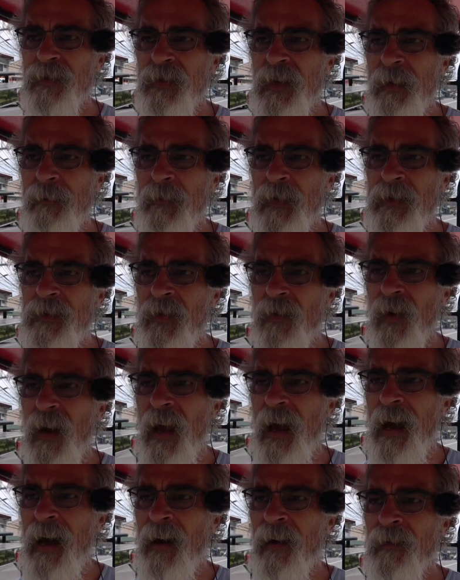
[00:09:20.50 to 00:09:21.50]
Jeepneys are
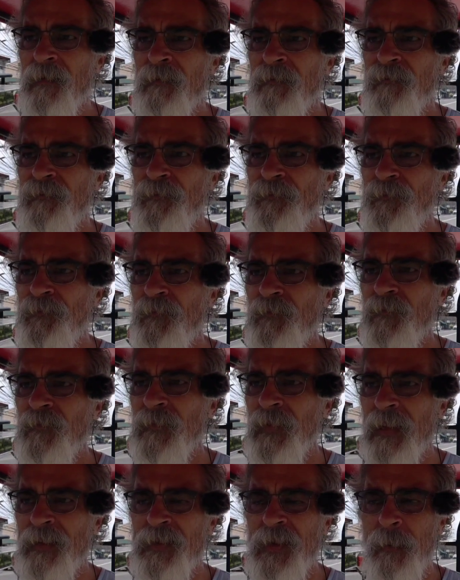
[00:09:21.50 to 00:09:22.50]
loud.
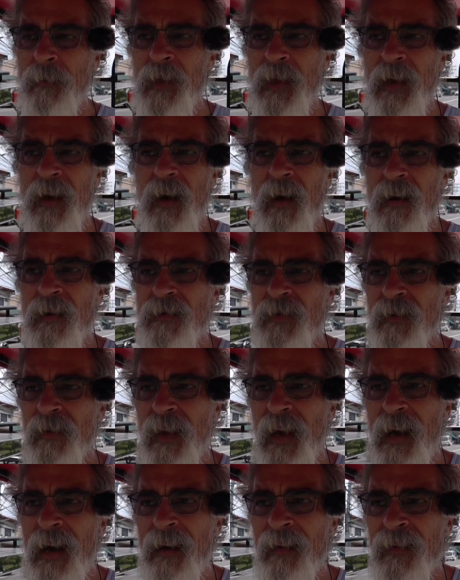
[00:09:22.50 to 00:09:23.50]
And some of the cars are
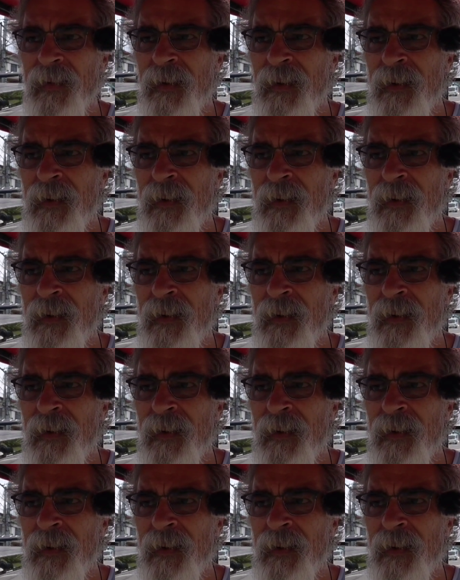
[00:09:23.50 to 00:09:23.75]
loud.